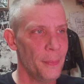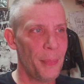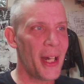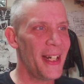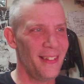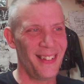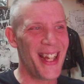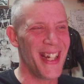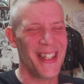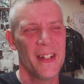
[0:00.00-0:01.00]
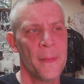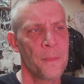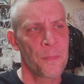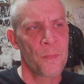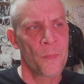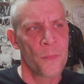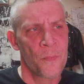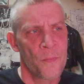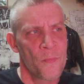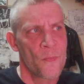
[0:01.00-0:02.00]
But, like,
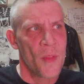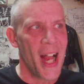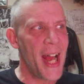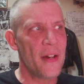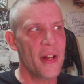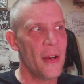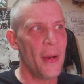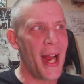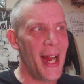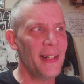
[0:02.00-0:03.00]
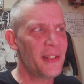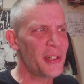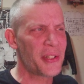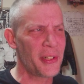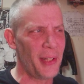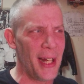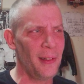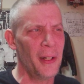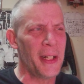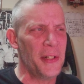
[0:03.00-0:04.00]
I don't know. I
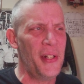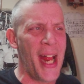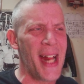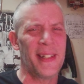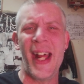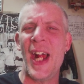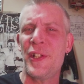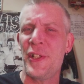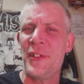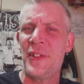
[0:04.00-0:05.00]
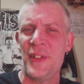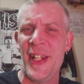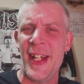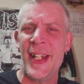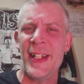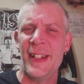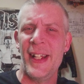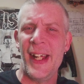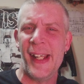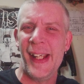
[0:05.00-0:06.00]
look at Jack's actions in it
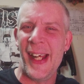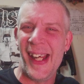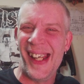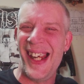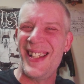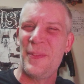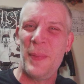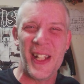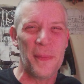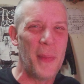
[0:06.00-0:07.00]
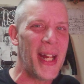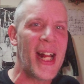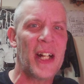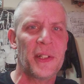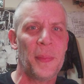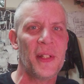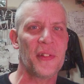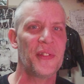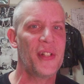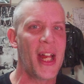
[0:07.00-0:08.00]
as being made out to be
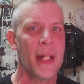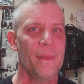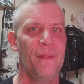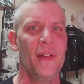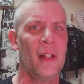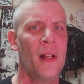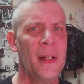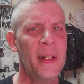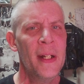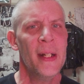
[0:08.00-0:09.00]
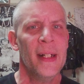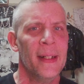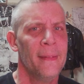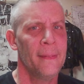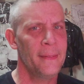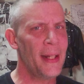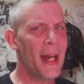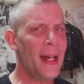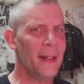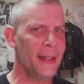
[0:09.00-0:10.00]
this giant villain.
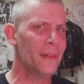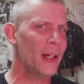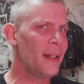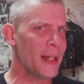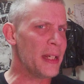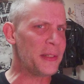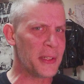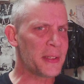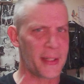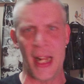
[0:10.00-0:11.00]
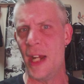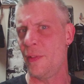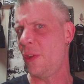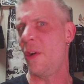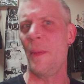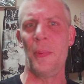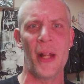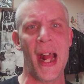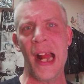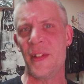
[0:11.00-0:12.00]
Nah, he really is just kind of a
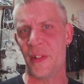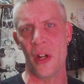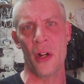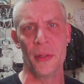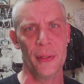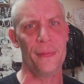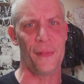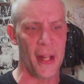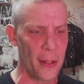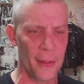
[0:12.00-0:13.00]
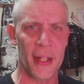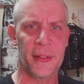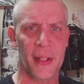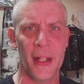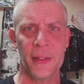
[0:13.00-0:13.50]
corporate asshole who failed at